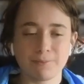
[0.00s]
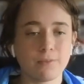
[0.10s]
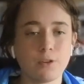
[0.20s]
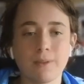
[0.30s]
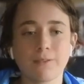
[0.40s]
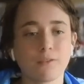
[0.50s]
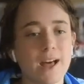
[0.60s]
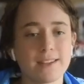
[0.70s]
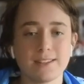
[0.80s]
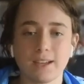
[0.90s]
You can make a
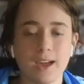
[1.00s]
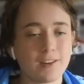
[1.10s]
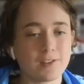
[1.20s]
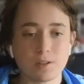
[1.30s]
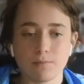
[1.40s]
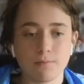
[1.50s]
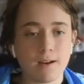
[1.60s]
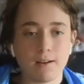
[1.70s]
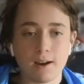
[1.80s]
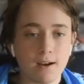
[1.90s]
classic kind of
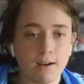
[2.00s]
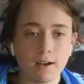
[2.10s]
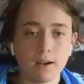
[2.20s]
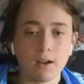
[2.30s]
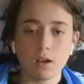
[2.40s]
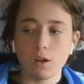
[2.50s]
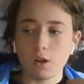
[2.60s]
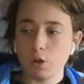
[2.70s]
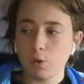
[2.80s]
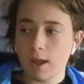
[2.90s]
marinara.
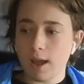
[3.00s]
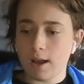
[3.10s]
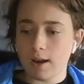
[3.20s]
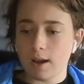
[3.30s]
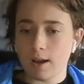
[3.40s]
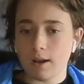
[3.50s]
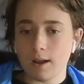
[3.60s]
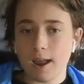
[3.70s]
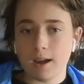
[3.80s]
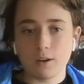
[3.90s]
You can,
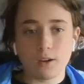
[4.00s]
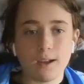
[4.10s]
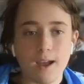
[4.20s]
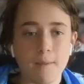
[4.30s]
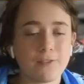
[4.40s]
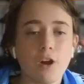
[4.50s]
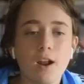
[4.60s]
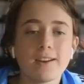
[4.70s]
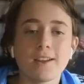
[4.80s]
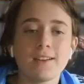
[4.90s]
and I mean, if you're
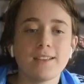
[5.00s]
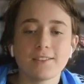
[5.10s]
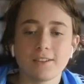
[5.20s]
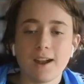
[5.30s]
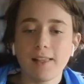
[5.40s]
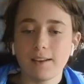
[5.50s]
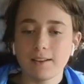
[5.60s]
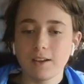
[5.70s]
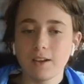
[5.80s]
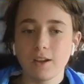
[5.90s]
on a desert island,
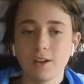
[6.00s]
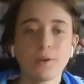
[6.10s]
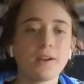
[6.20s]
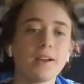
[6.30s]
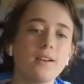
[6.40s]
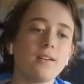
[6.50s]
you can